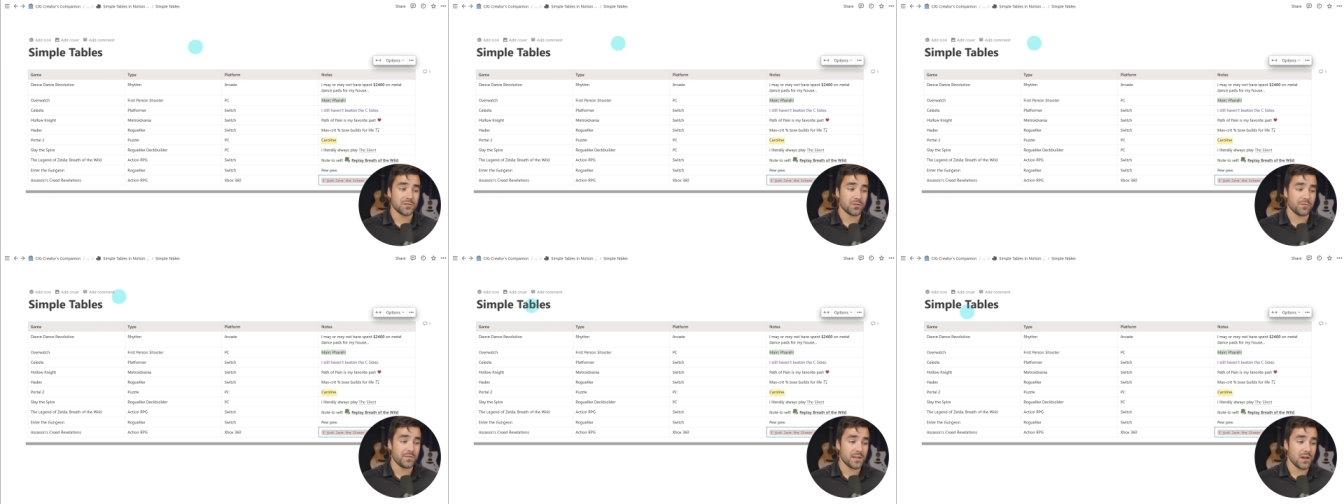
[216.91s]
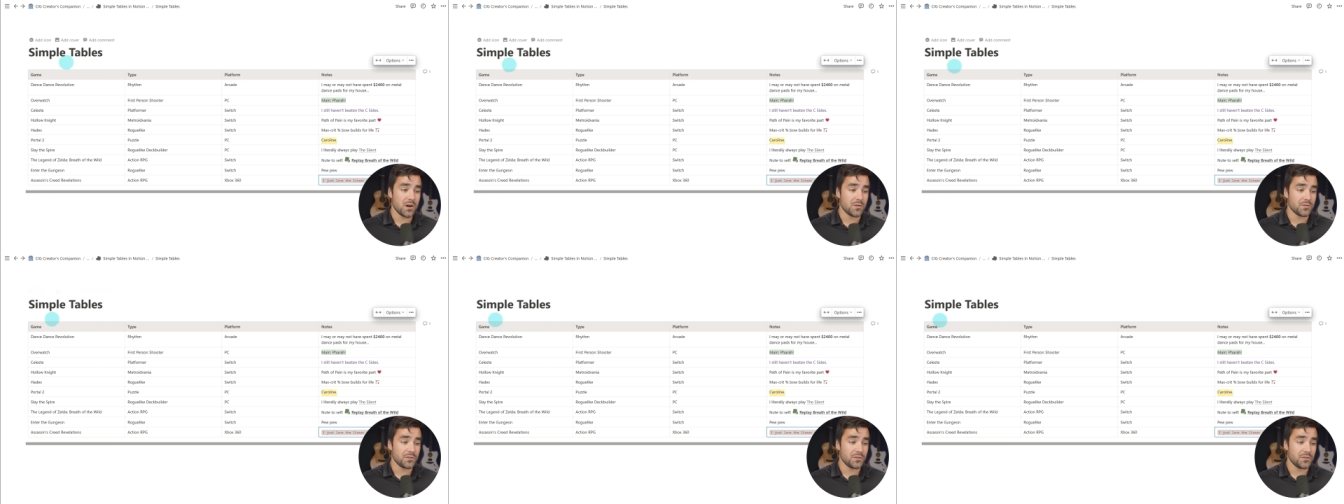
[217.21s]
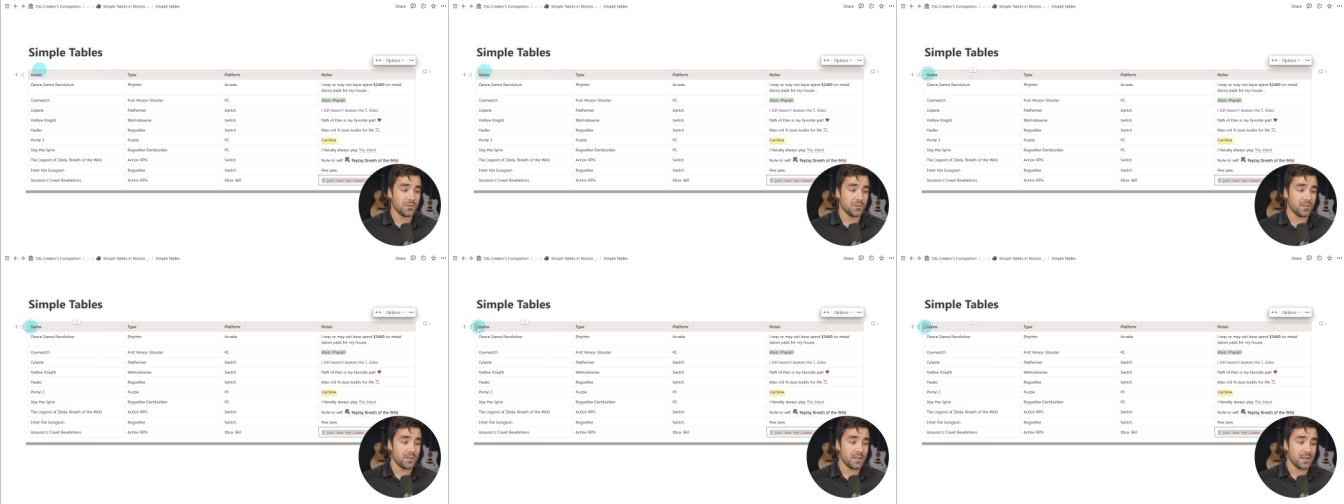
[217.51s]
So if you go
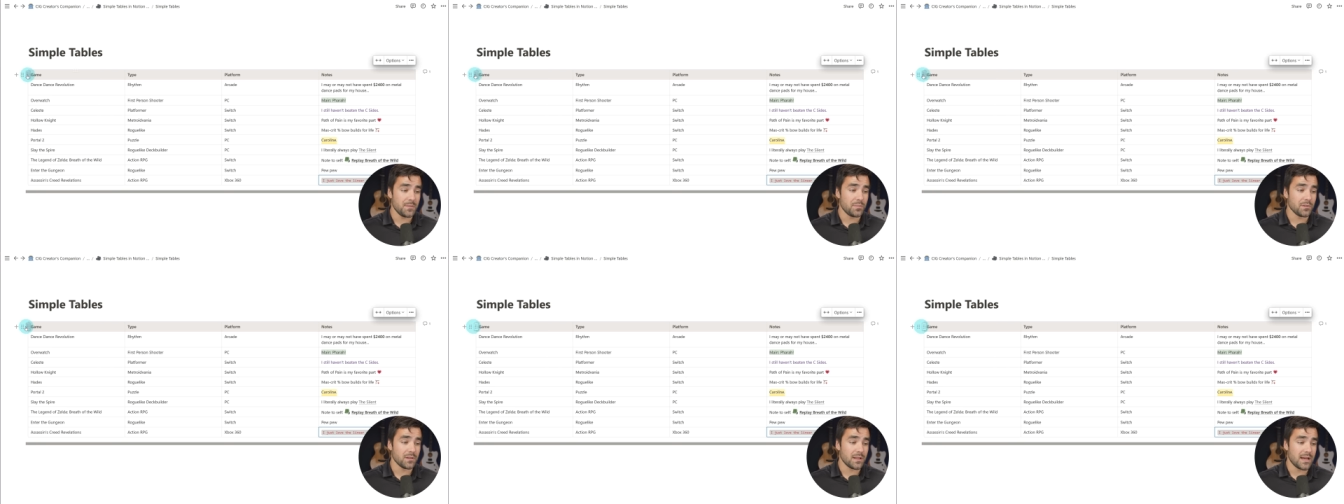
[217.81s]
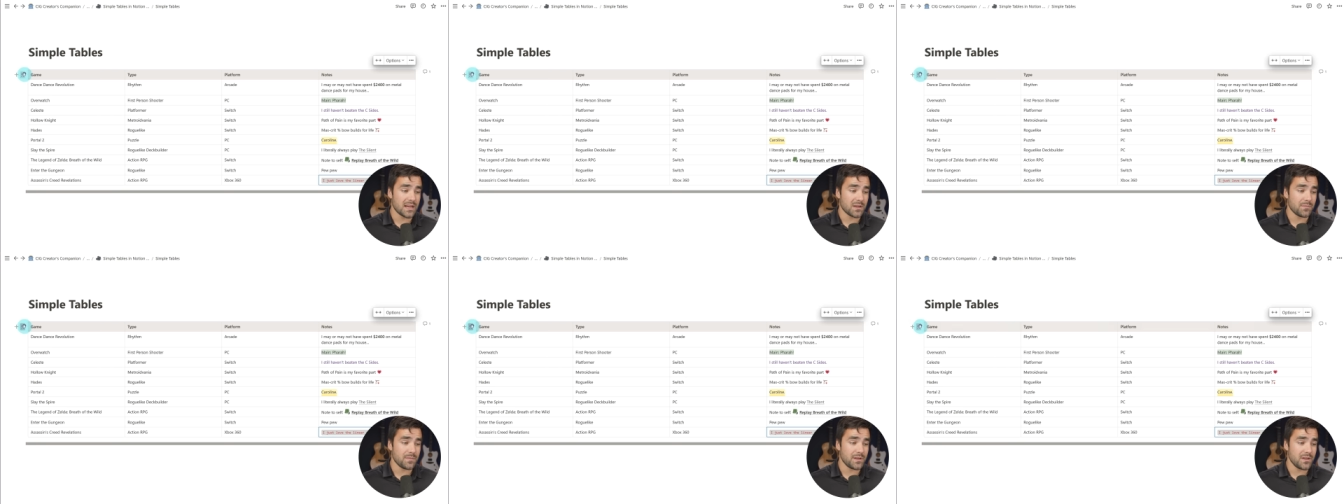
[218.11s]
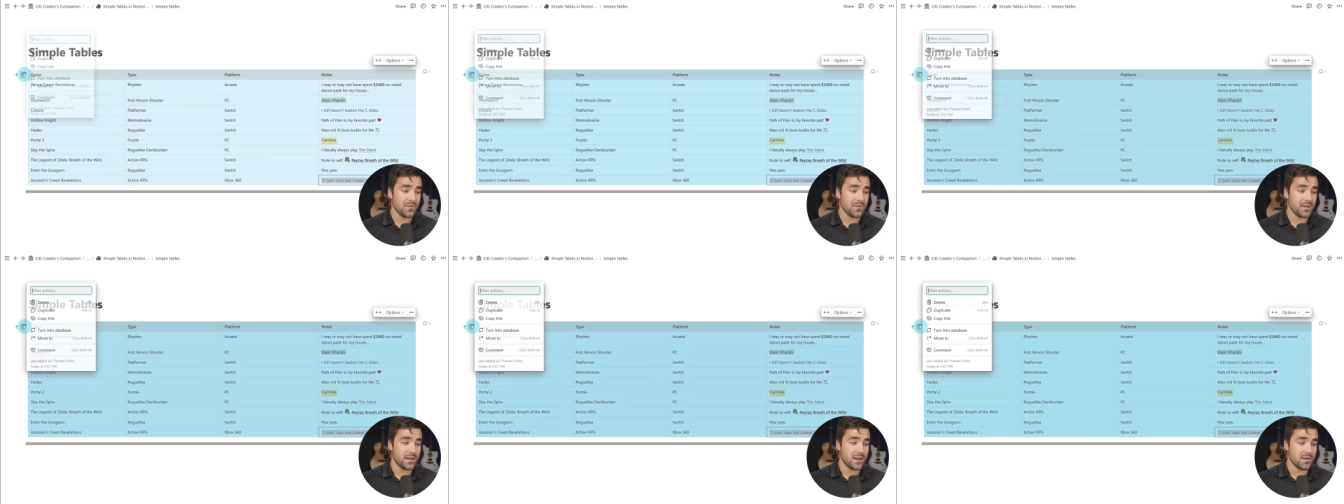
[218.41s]
to the block
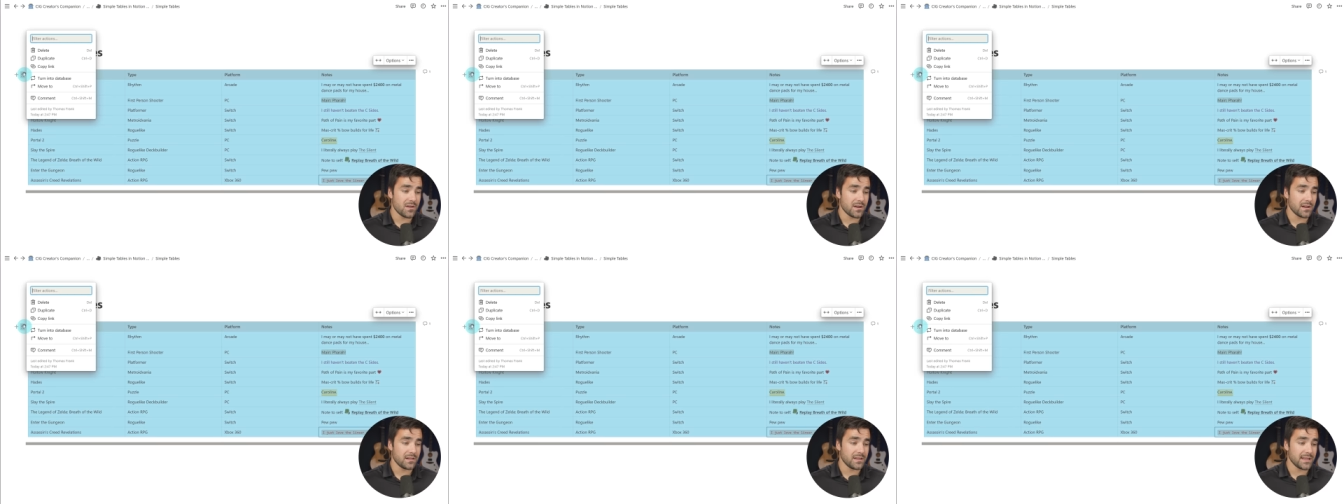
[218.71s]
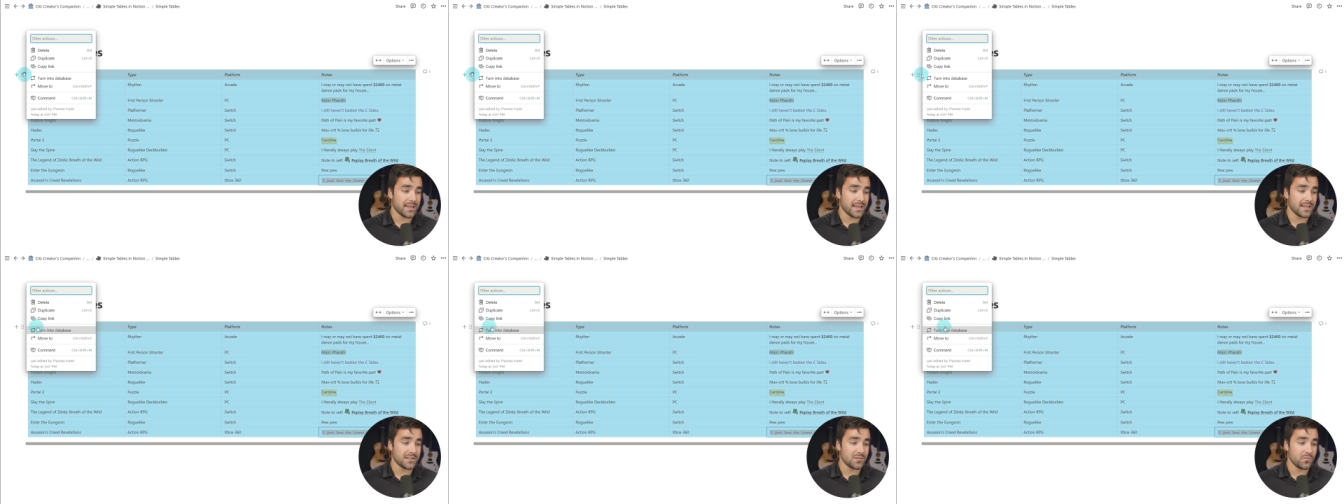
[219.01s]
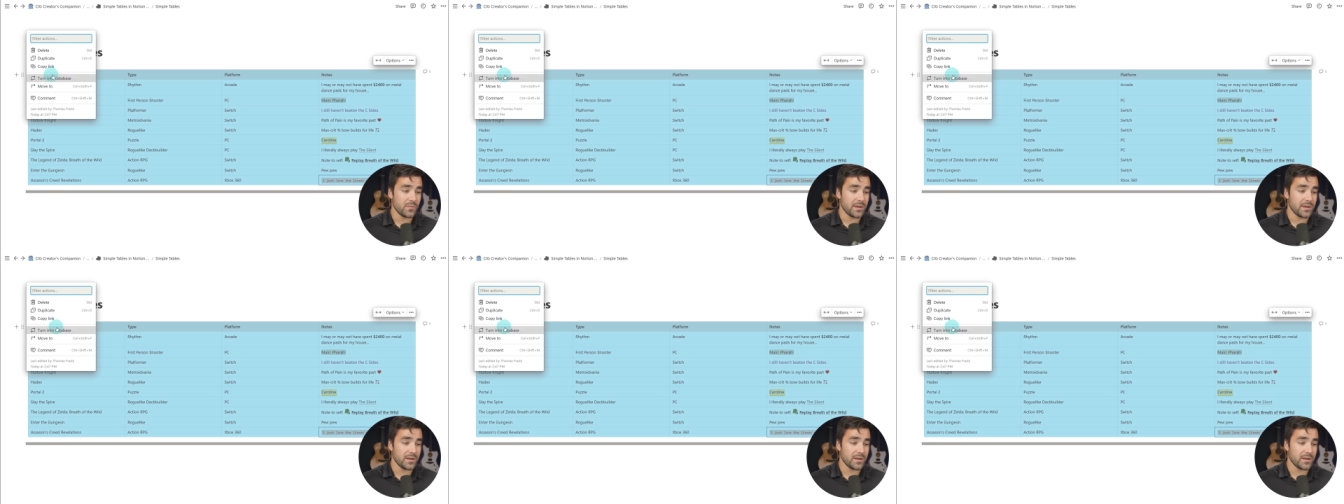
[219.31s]
menu here and click it,